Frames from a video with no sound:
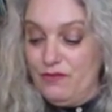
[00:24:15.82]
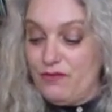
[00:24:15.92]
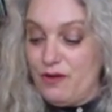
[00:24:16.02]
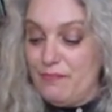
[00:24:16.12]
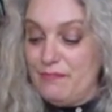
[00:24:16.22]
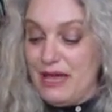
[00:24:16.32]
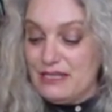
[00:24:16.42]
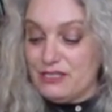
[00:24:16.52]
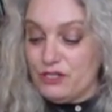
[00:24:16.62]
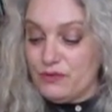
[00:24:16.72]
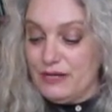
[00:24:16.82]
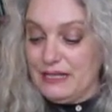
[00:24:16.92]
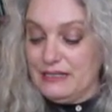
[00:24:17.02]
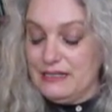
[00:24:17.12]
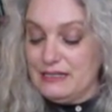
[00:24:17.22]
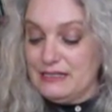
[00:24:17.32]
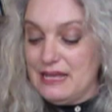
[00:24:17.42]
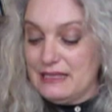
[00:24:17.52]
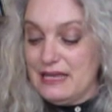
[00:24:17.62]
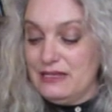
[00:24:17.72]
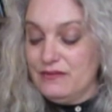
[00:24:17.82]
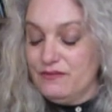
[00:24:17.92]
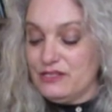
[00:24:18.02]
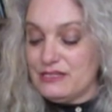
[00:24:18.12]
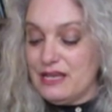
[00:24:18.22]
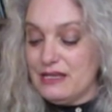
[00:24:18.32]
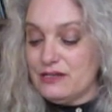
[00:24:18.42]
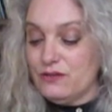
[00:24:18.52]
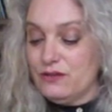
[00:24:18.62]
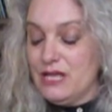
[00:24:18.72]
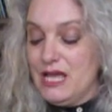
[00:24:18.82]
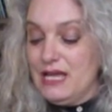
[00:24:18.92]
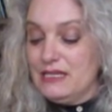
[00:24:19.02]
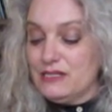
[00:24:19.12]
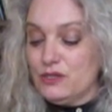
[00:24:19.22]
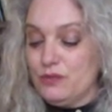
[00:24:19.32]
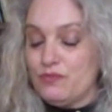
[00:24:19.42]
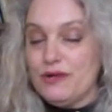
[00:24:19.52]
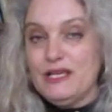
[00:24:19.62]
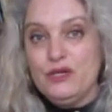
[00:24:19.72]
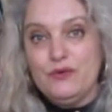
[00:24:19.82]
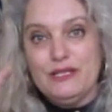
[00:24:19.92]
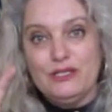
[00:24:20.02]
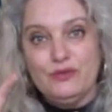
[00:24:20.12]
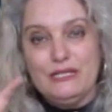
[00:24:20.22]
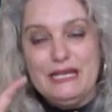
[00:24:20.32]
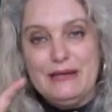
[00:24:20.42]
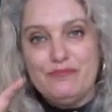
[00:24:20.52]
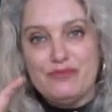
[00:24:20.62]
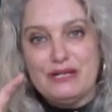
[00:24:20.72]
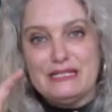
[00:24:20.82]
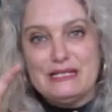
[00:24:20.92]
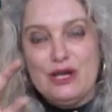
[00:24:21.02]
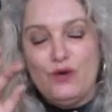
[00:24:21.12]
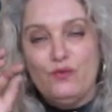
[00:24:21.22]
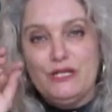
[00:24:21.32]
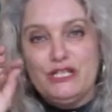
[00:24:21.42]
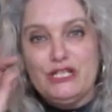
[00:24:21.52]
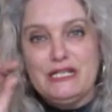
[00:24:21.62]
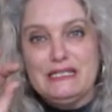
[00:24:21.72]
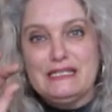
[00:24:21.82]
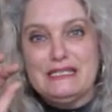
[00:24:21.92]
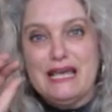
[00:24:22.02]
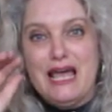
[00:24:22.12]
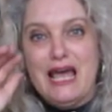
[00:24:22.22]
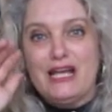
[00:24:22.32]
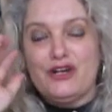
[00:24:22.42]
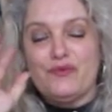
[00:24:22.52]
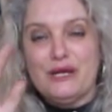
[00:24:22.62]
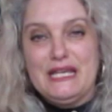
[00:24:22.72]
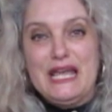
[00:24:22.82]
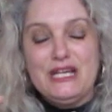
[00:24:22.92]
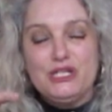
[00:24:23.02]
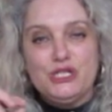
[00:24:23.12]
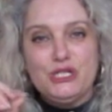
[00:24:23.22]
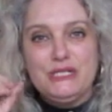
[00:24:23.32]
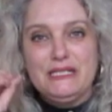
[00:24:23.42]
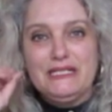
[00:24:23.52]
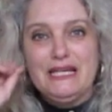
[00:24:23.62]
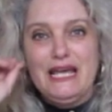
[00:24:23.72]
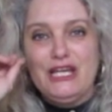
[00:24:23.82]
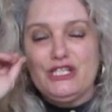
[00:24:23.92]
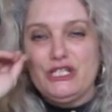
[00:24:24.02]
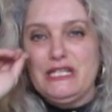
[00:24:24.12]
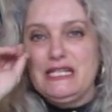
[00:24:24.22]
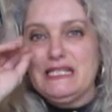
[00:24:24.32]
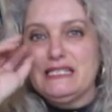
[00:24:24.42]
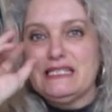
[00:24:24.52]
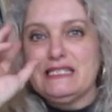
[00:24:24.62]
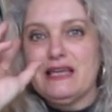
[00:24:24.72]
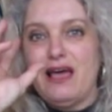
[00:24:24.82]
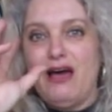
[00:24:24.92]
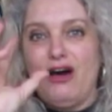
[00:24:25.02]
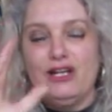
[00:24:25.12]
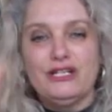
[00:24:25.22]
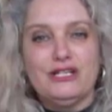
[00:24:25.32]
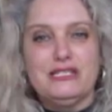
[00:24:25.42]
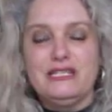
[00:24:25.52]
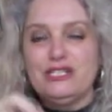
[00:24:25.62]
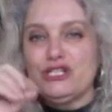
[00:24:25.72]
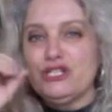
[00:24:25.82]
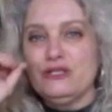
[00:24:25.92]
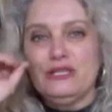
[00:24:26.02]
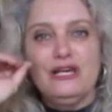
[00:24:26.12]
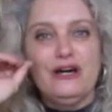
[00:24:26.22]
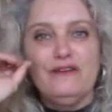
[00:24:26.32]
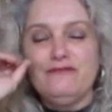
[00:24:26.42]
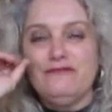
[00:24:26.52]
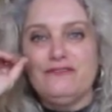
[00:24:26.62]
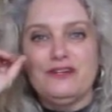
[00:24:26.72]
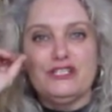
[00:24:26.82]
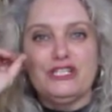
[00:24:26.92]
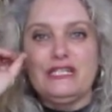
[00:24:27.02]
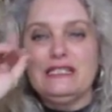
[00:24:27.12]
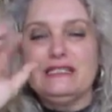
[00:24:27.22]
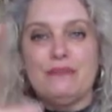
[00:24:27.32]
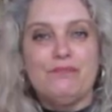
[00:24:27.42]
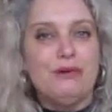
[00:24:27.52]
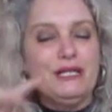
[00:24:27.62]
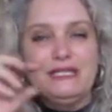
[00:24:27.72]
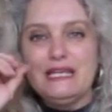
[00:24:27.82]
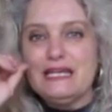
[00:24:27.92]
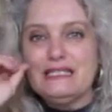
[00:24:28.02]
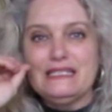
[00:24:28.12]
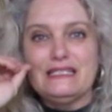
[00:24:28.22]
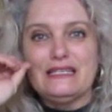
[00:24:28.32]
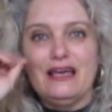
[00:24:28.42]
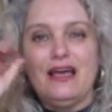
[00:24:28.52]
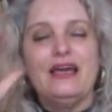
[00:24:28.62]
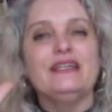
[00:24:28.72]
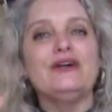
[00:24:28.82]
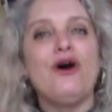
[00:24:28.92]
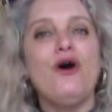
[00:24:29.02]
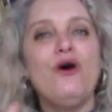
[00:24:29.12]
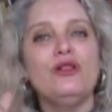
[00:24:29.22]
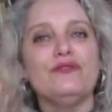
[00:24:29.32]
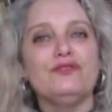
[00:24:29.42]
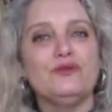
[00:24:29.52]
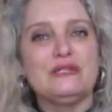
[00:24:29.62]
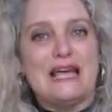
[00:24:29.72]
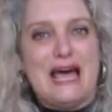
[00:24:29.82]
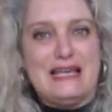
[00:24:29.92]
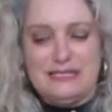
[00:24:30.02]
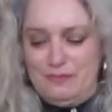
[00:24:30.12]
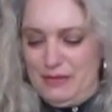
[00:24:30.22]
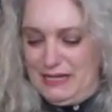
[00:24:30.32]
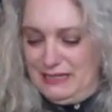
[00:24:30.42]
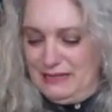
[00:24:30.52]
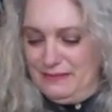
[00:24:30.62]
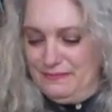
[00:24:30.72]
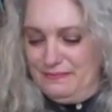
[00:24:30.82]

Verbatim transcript: From mastering this, that end of the cycle is going to bring you into the Empress, which is creation, she is unconditional love, she is abundance, and all of those aspect